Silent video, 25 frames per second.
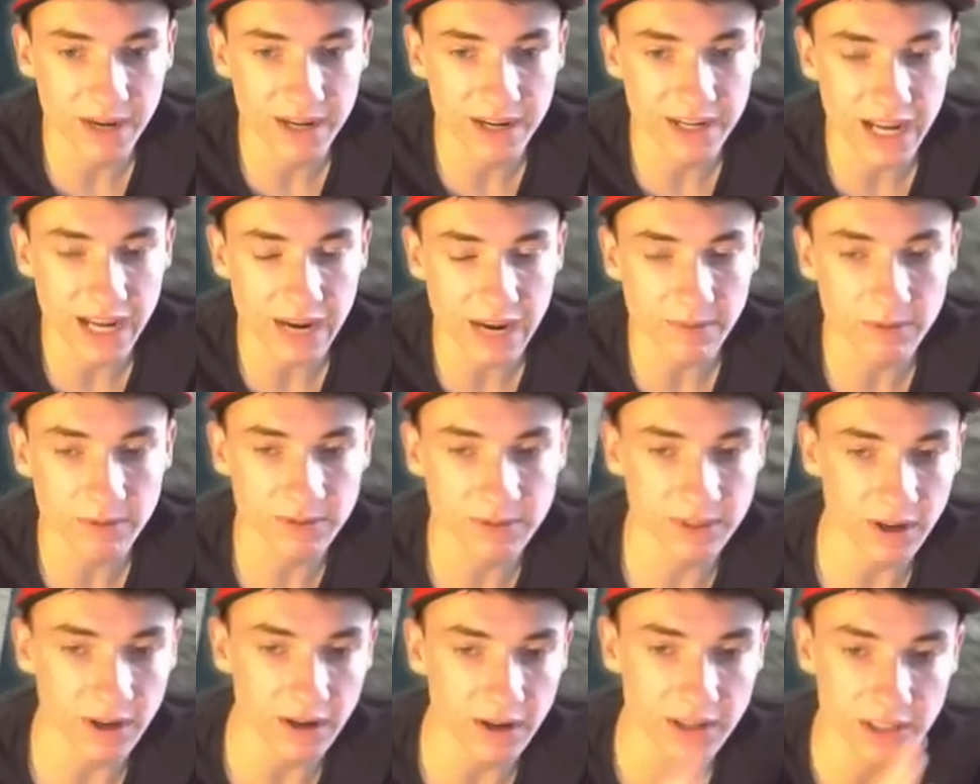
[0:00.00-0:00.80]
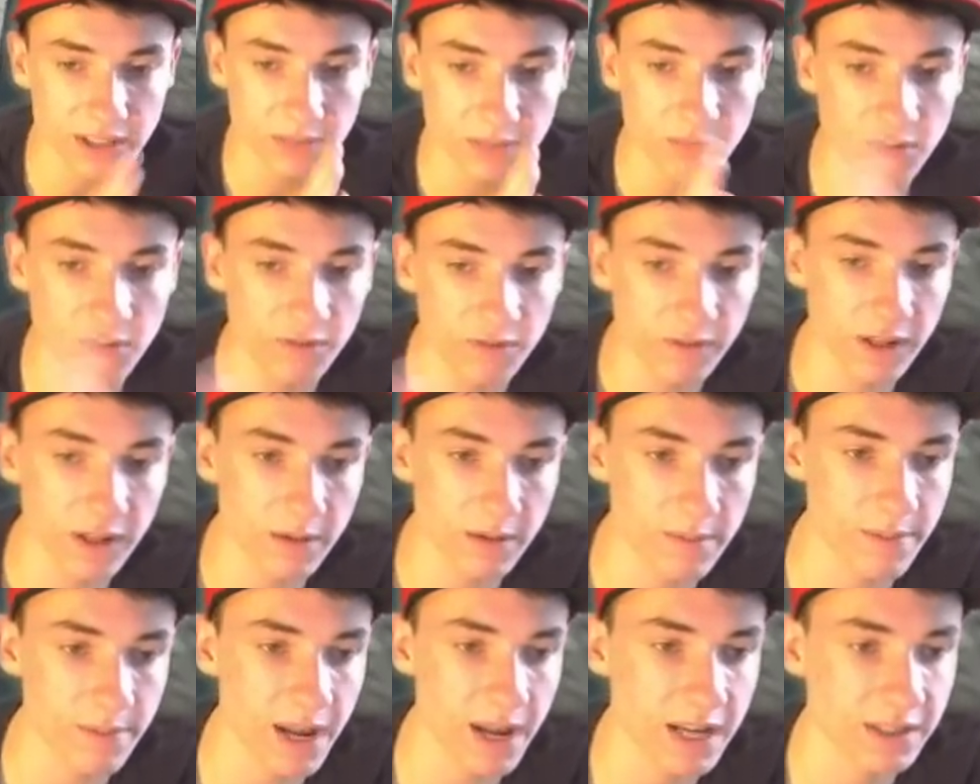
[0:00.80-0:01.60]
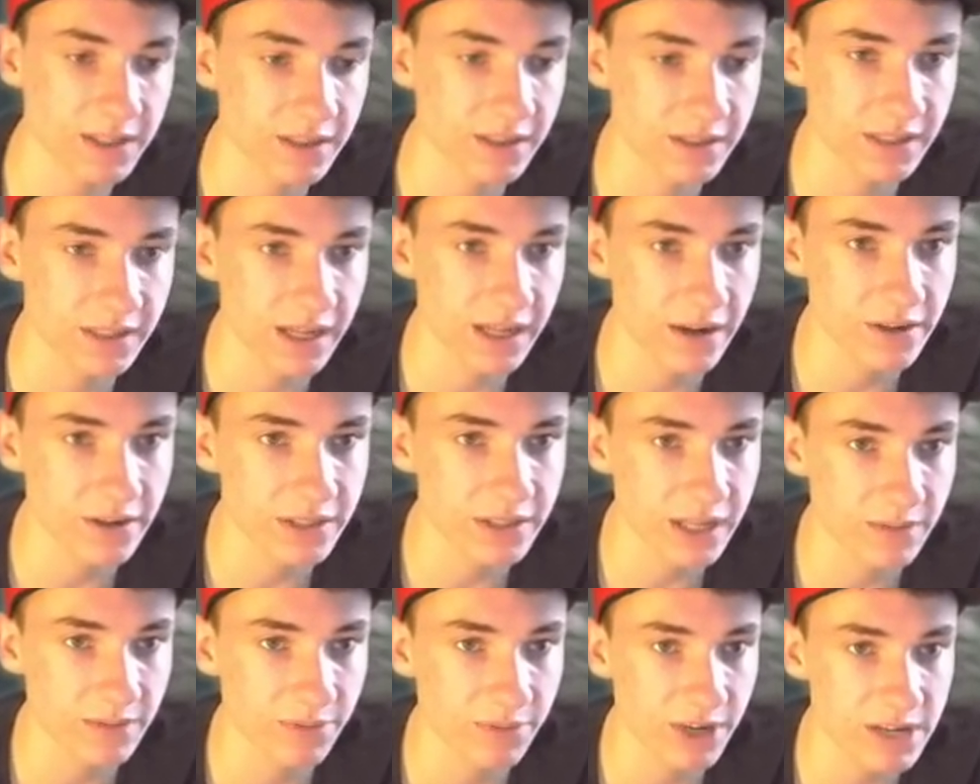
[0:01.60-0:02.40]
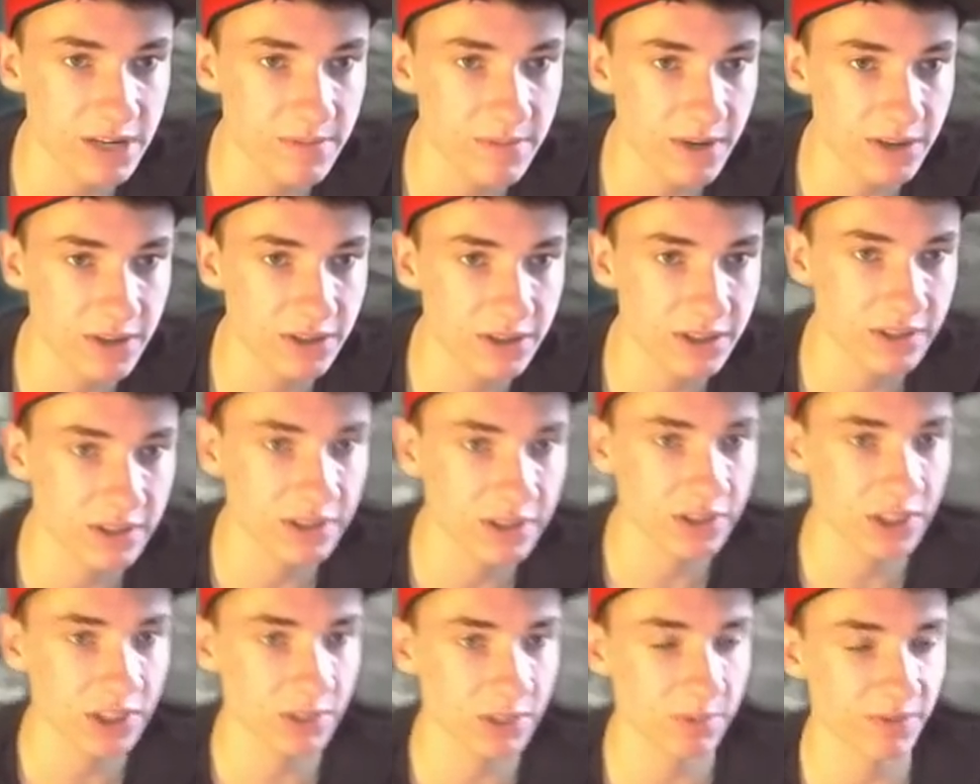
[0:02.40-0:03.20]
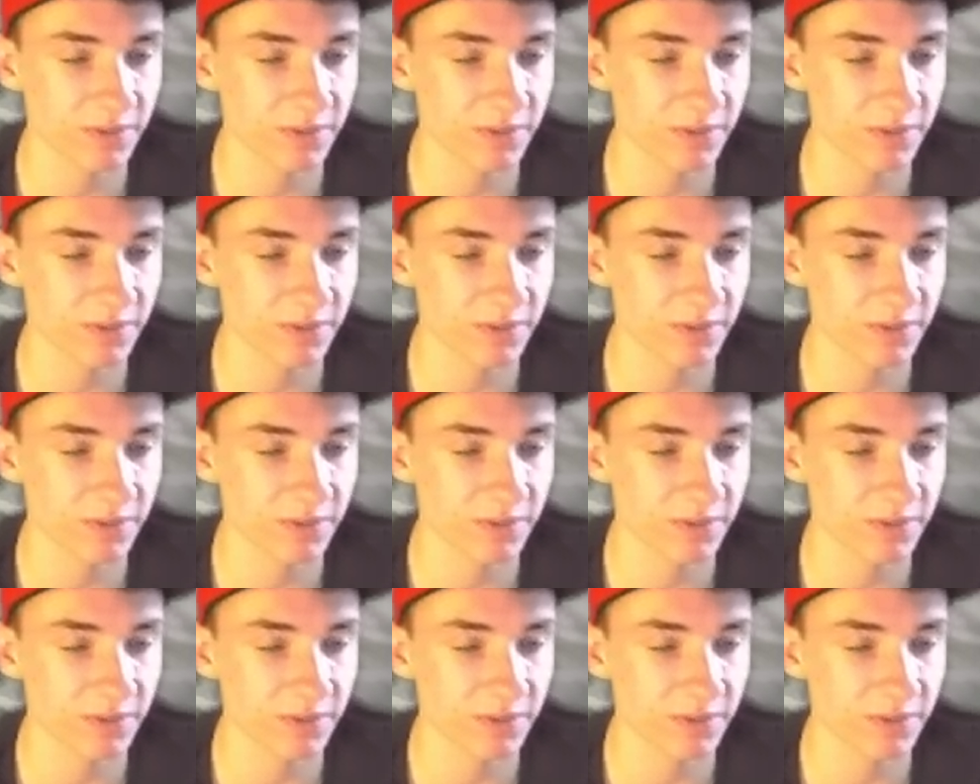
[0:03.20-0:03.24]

camera was starting to move a little bit past the stairs, and pretty much this is just